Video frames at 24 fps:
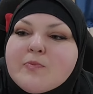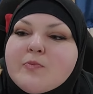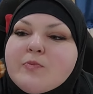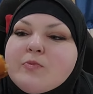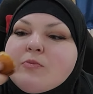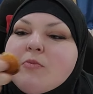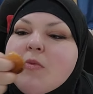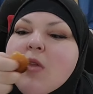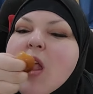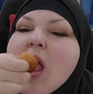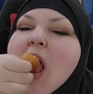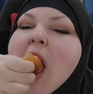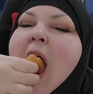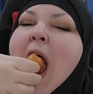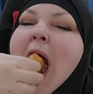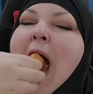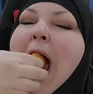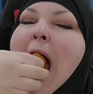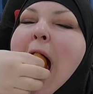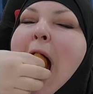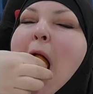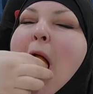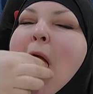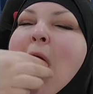
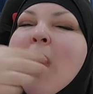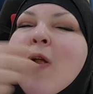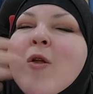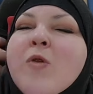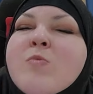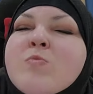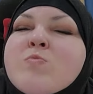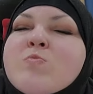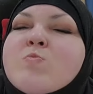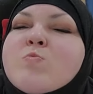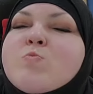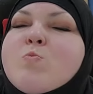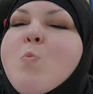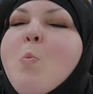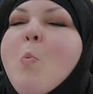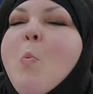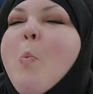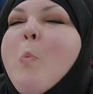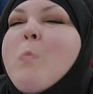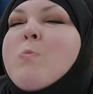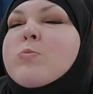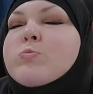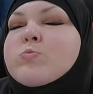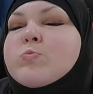
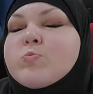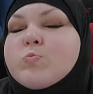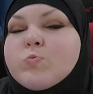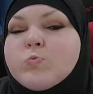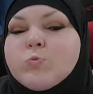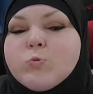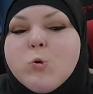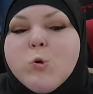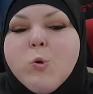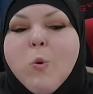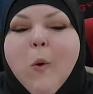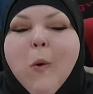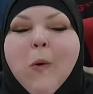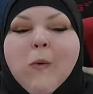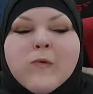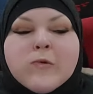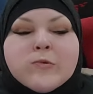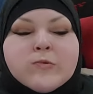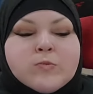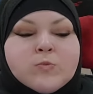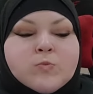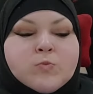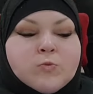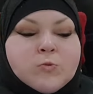
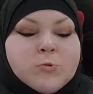Nobody speaks.